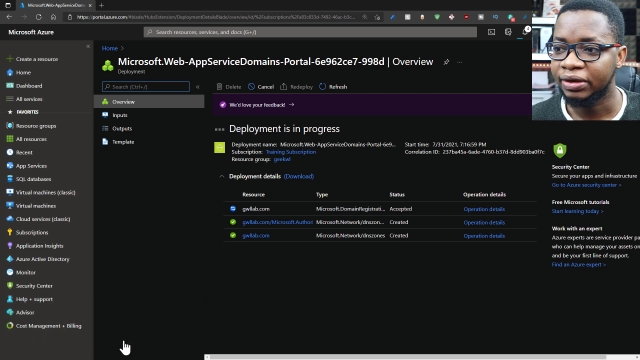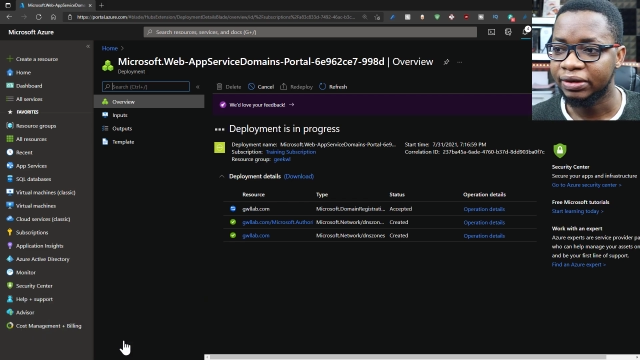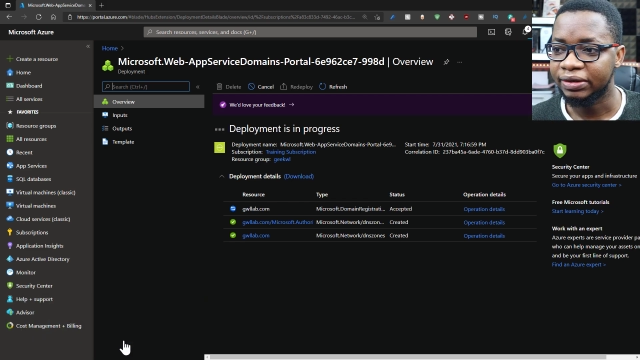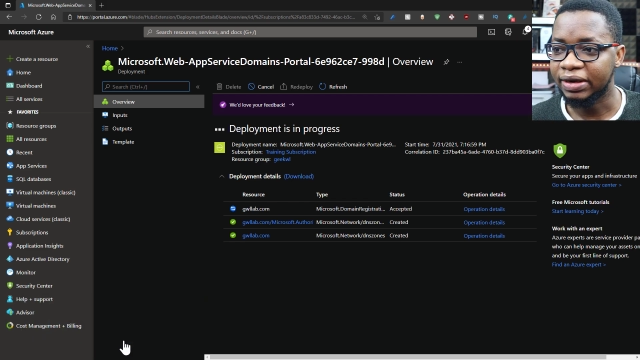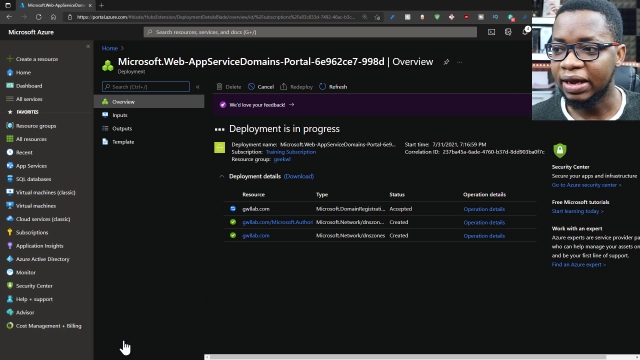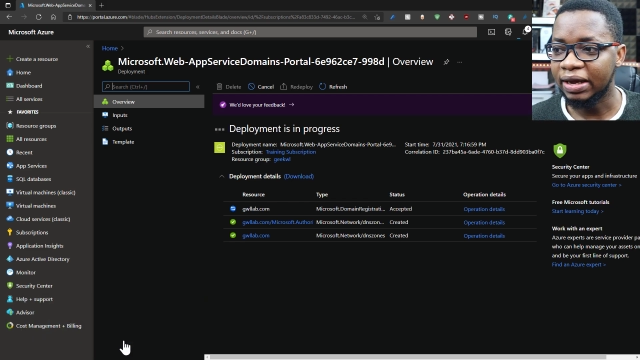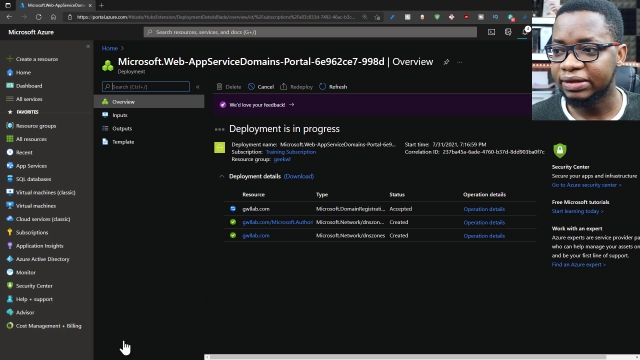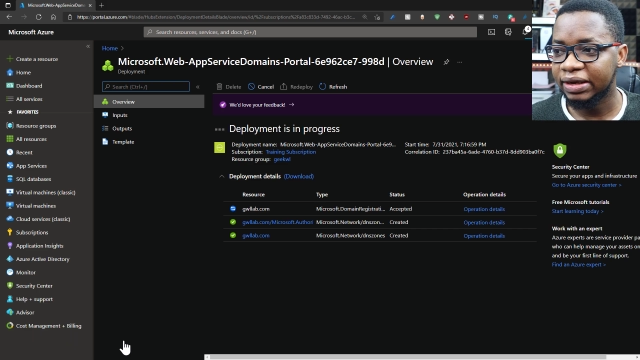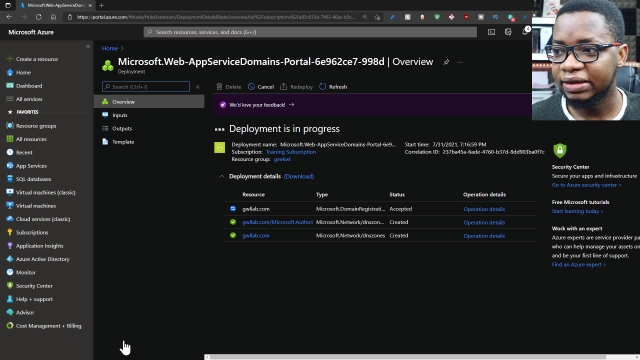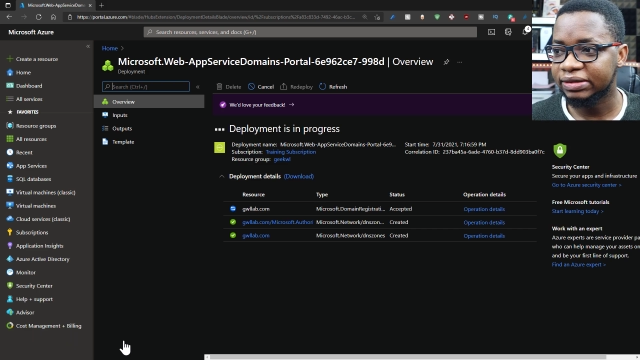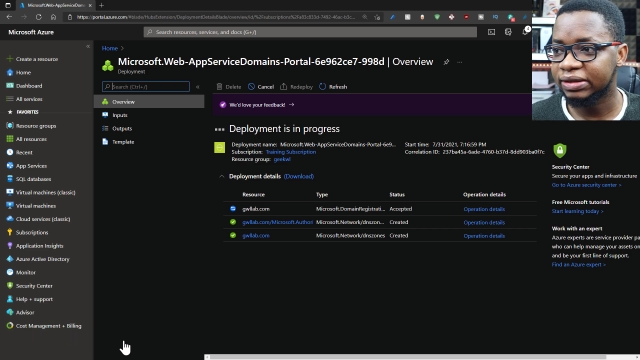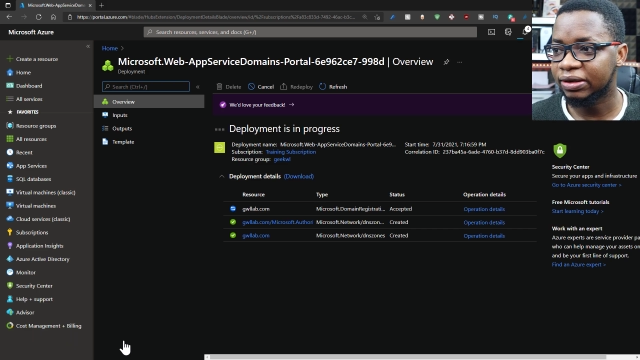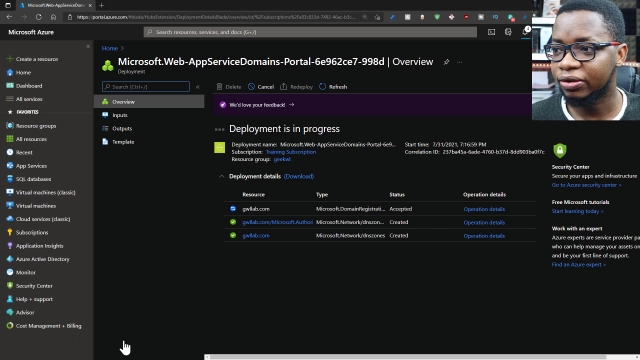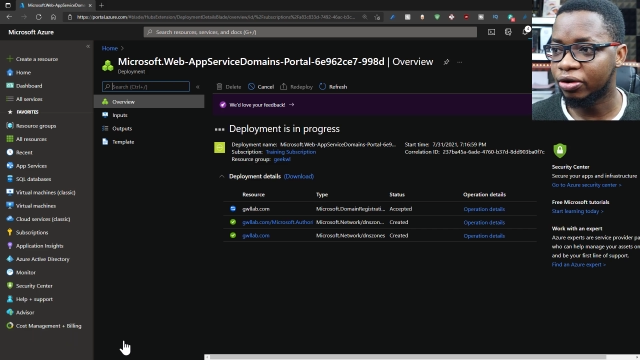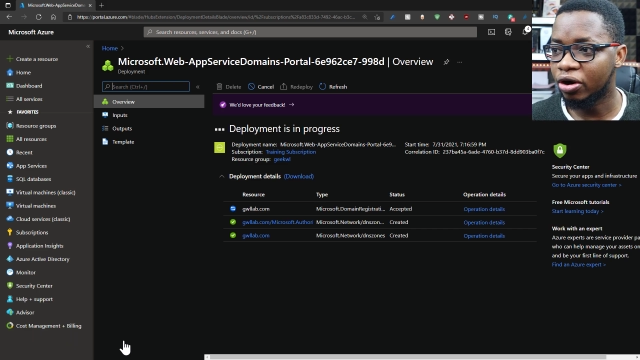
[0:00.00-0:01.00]
That takes
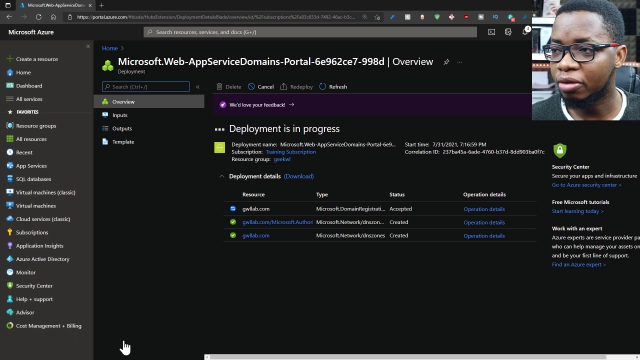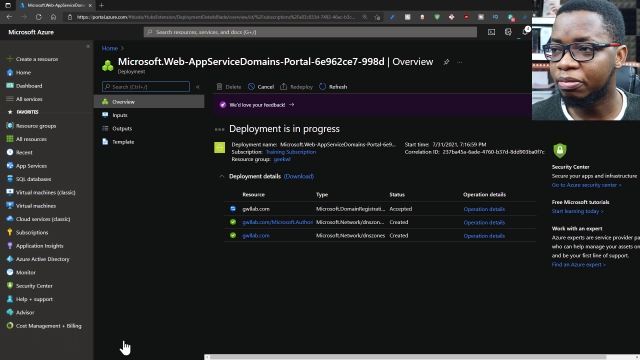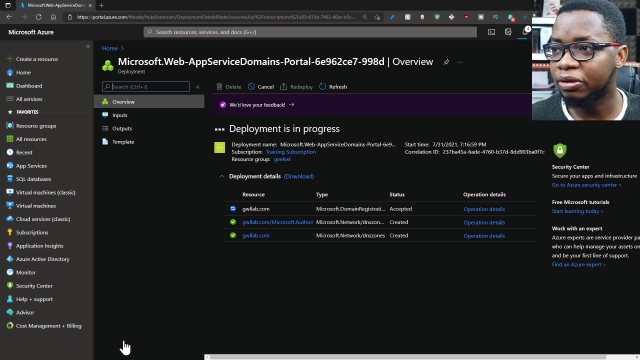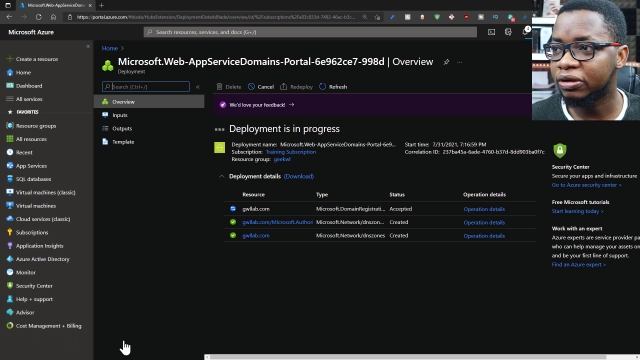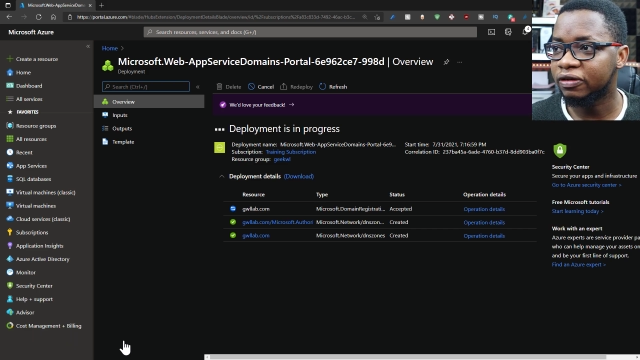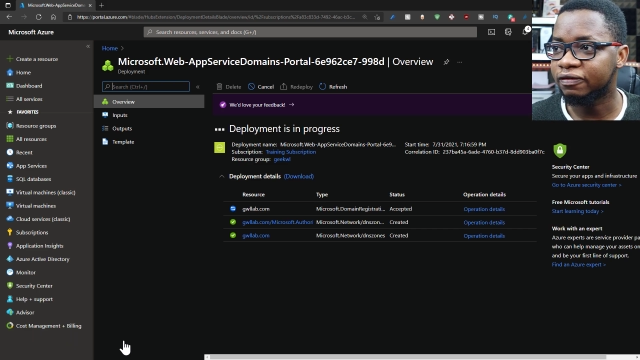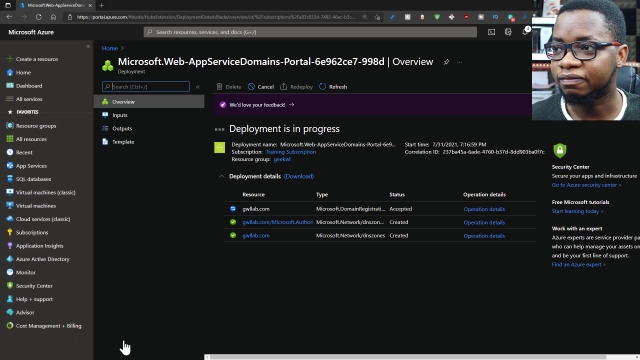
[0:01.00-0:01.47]
a couple of